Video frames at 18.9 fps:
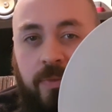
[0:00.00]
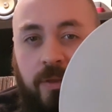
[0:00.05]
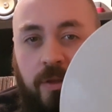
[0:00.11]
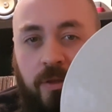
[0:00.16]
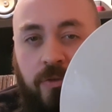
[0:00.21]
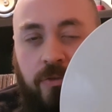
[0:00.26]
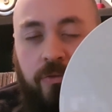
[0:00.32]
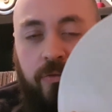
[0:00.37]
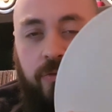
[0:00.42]

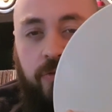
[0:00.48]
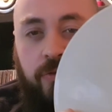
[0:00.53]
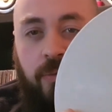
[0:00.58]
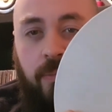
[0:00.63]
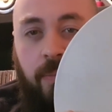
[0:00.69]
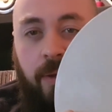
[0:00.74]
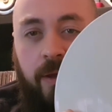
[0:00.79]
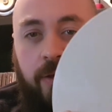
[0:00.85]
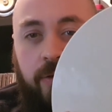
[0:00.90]
I was talking to a
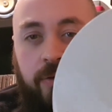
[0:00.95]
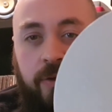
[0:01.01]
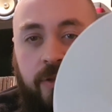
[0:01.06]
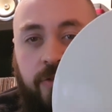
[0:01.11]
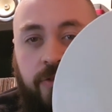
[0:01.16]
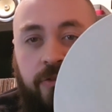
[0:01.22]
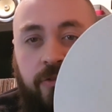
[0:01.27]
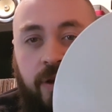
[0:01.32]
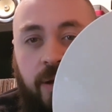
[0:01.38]
mate on
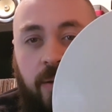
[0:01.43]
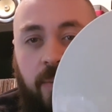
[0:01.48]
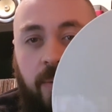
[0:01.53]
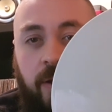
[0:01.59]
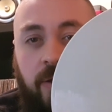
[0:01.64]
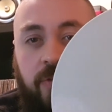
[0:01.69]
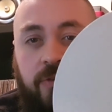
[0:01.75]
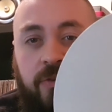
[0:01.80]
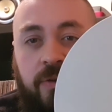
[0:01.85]
Instagram
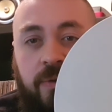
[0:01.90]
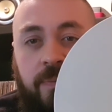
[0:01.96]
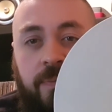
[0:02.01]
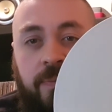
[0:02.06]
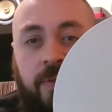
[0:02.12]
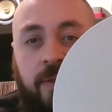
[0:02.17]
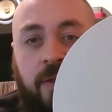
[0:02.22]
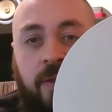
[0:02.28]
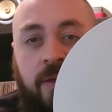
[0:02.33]
about it,
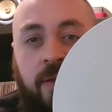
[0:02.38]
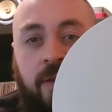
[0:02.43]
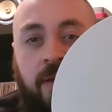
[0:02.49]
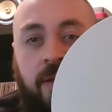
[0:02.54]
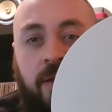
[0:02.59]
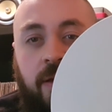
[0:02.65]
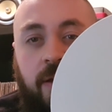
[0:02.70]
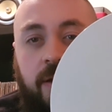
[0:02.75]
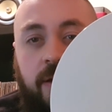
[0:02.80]

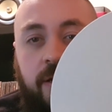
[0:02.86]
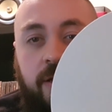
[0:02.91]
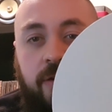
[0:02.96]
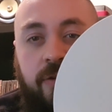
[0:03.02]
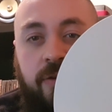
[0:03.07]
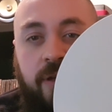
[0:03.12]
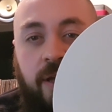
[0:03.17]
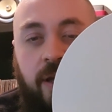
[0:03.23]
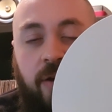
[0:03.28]
and he
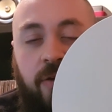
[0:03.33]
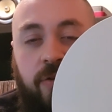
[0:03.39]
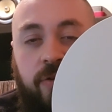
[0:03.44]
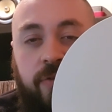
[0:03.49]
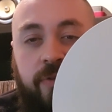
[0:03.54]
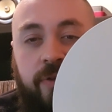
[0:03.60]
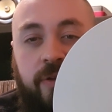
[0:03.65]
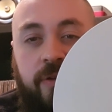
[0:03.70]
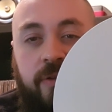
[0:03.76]
couldn't get hold
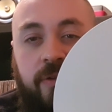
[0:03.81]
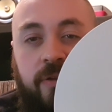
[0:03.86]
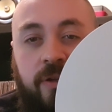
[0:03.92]
of it.